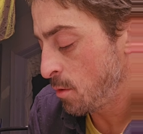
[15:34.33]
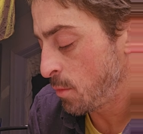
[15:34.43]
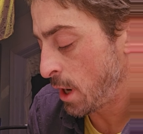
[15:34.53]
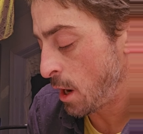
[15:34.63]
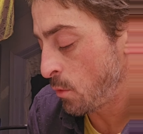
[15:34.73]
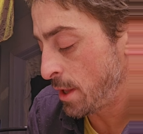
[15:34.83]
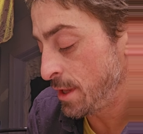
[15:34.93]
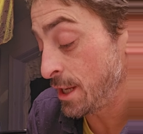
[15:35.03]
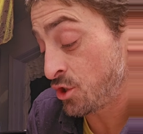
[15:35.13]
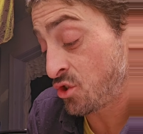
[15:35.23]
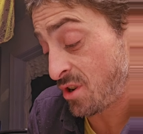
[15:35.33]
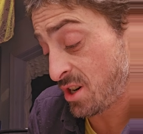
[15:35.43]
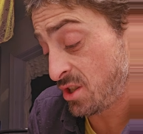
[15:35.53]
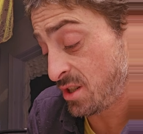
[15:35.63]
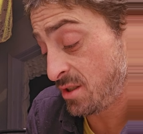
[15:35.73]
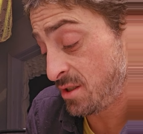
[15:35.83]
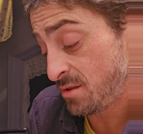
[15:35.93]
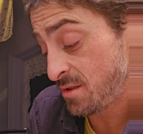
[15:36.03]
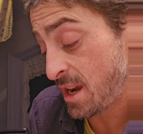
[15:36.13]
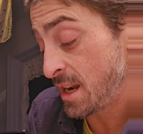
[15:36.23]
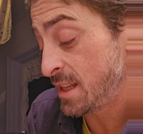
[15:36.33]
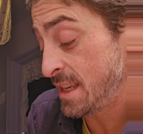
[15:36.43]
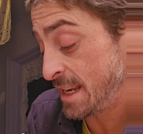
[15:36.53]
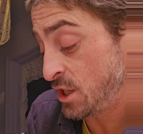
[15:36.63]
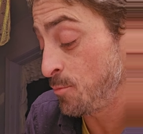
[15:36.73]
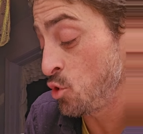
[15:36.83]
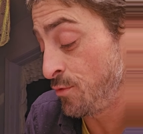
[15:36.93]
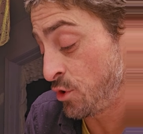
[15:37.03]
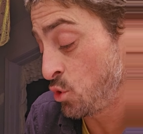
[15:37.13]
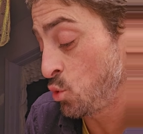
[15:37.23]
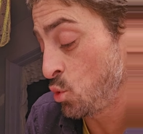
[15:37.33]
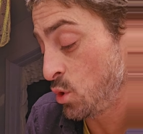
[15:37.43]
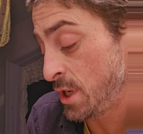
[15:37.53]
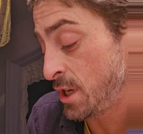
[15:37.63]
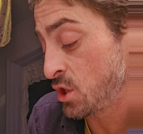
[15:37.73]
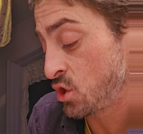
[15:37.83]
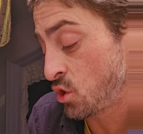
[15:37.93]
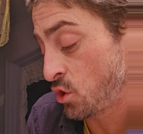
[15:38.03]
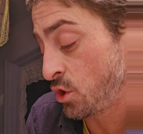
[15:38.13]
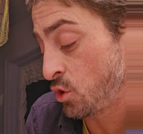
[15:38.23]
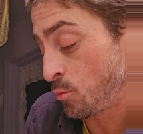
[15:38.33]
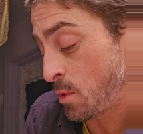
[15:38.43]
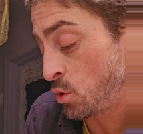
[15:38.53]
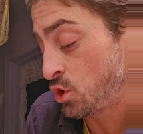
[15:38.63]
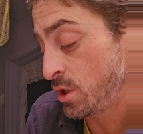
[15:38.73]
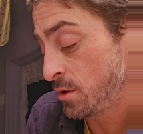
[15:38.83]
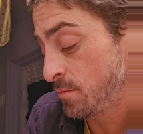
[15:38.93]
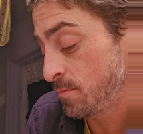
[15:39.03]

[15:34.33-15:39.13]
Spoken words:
But I read the instructions, and it said to move your tool in a circular motion.